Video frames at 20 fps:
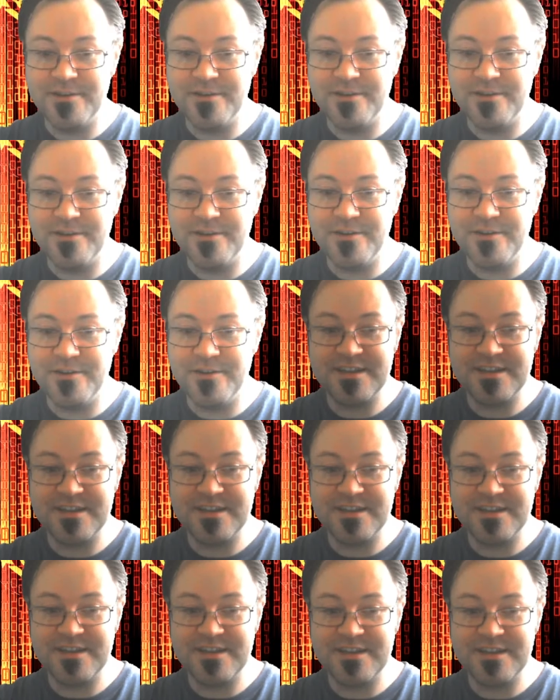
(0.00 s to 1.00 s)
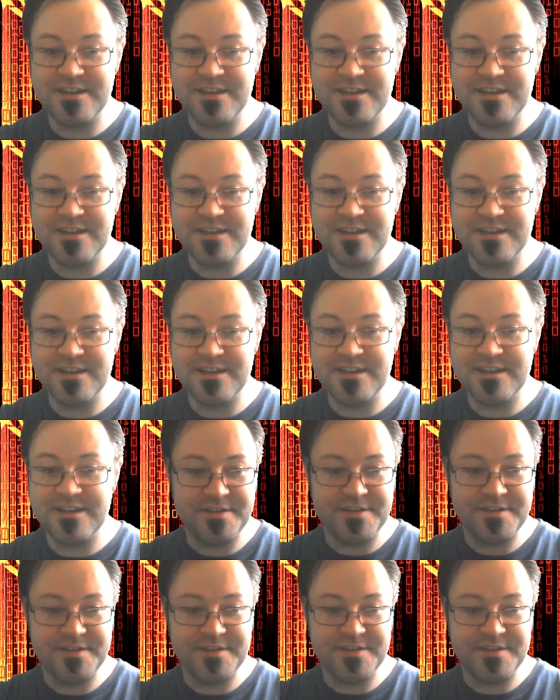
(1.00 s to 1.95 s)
that are still empty on a lot of these